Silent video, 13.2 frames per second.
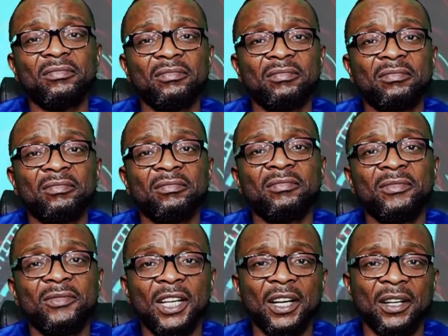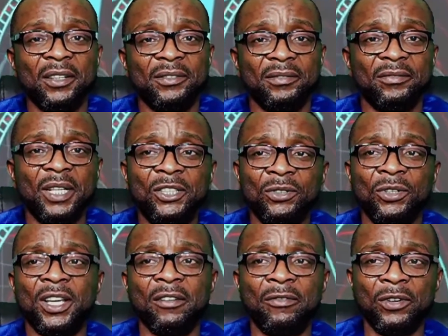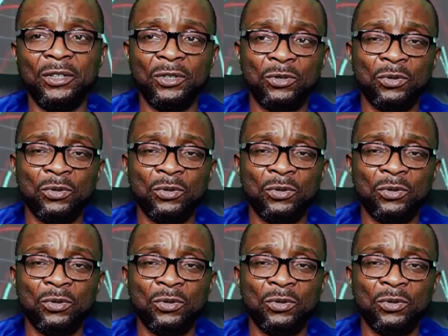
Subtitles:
Yeah. How do you care for those who don't care for you?